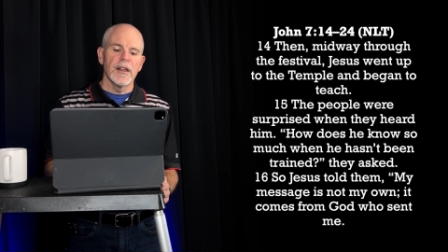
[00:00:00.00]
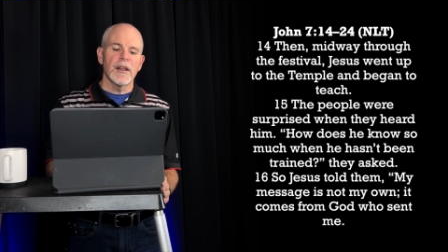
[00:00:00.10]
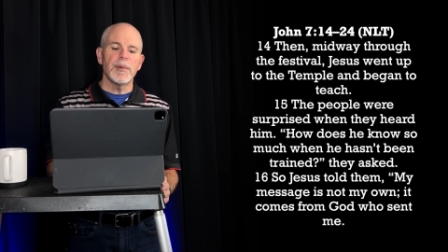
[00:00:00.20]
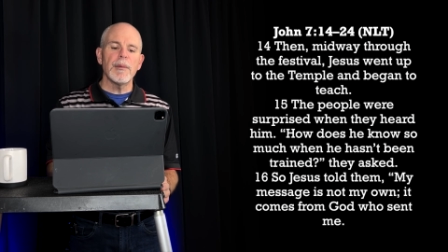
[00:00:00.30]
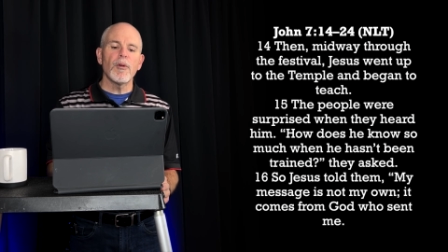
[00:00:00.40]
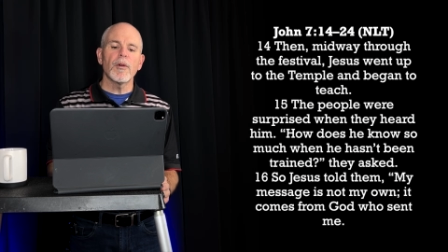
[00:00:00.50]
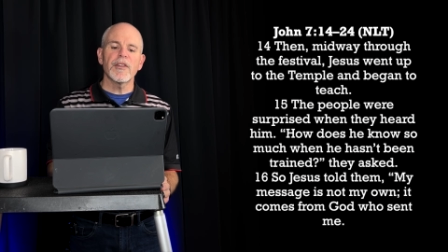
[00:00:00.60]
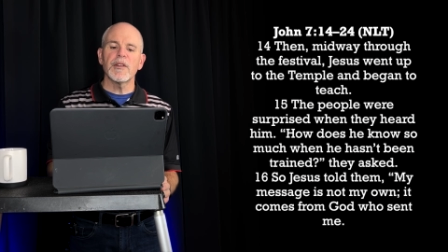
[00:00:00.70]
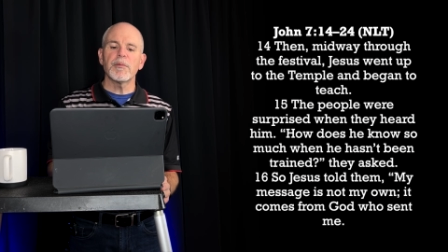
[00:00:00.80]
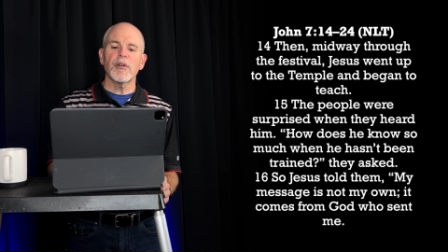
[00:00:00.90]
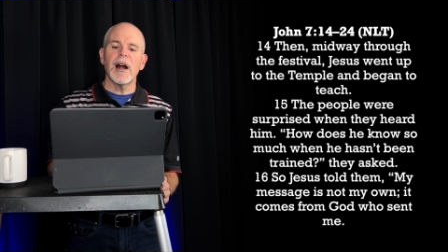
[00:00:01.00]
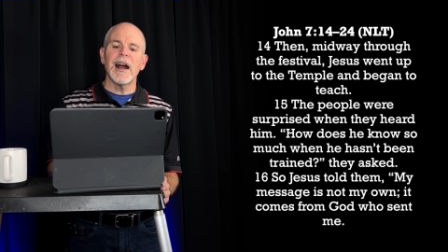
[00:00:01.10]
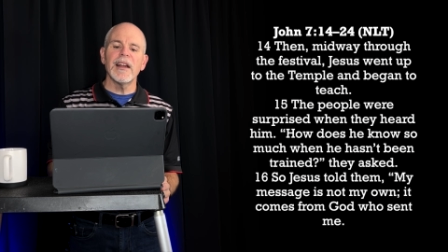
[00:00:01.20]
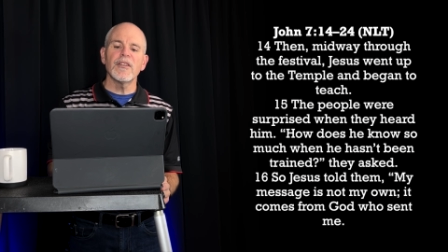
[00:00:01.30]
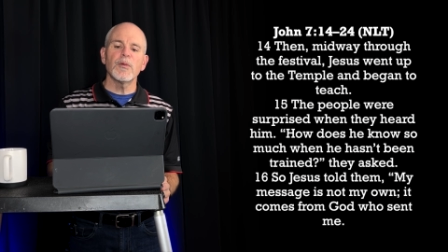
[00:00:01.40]
The people were
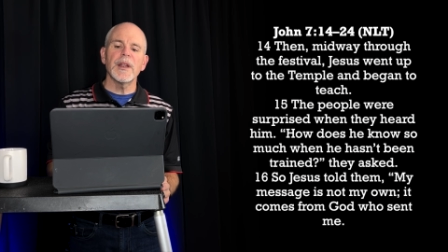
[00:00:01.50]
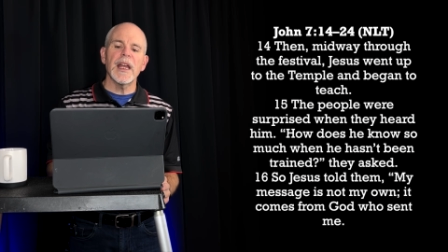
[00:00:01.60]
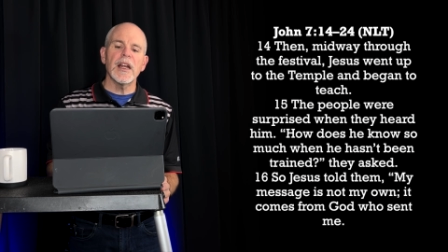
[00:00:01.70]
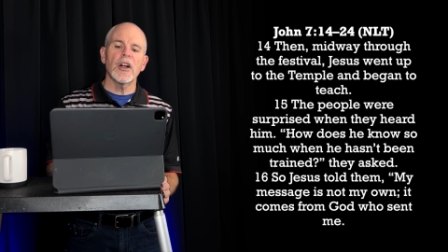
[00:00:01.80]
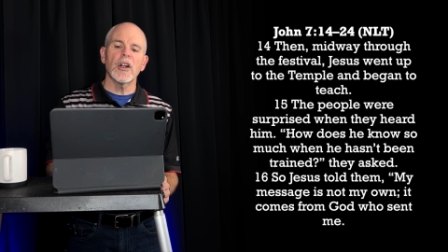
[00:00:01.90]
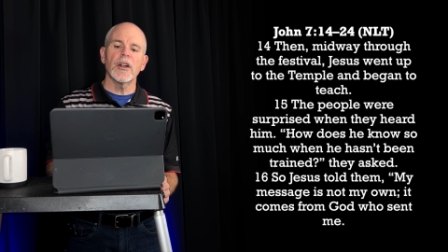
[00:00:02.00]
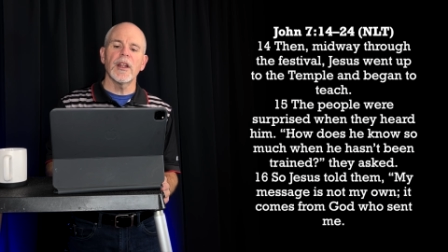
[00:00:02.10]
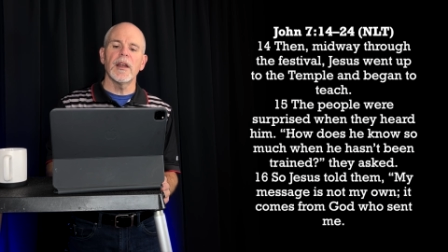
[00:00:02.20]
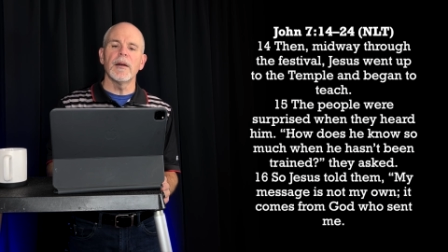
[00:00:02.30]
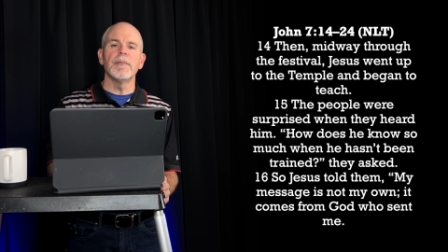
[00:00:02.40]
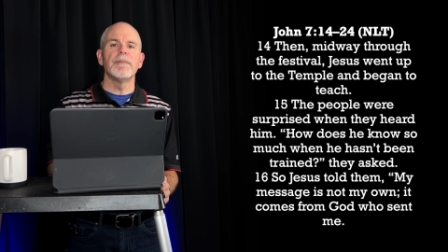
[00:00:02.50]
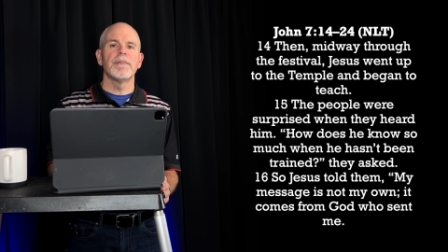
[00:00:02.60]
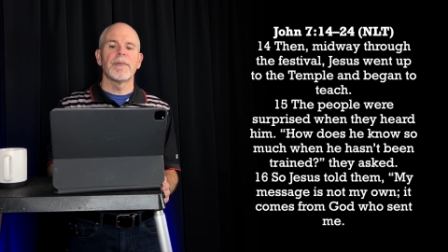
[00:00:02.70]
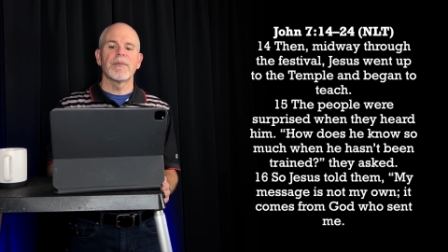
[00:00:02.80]
surprised when they heard him.